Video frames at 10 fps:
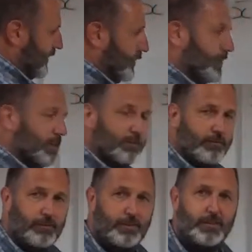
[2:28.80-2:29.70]
total of
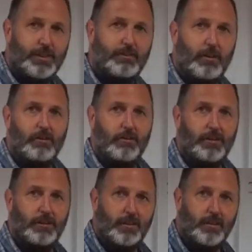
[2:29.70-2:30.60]
0. And
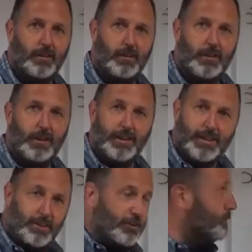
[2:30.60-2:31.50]

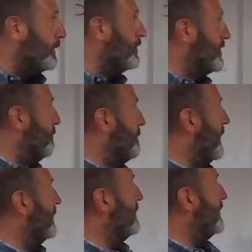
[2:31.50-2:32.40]
that's not just because I've
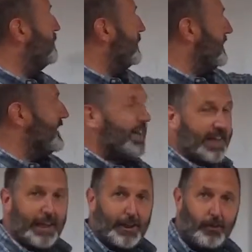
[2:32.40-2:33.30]
picked these
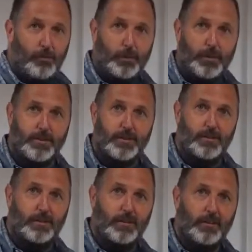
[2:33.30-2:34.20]
particular numbers.
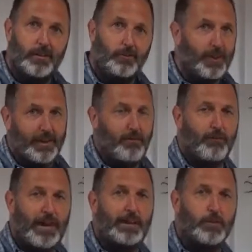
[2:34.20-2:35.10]
Whatever
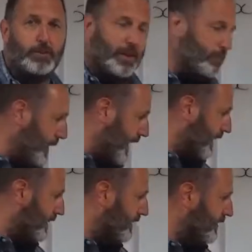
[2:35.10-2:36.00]
values I
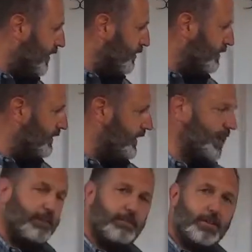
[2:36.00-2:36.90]
pick, the total
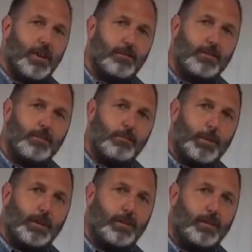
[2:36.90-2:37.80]
here is going to
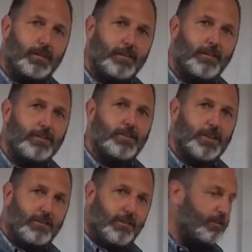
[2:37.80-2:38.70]
be
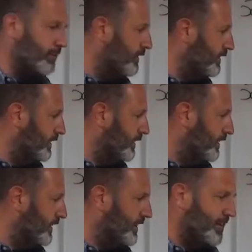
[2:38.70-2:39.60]
0.
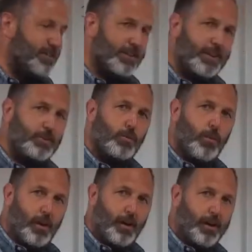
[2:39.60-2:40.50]
So that's
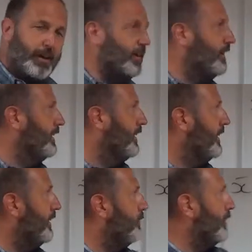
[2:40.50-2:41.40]
why, if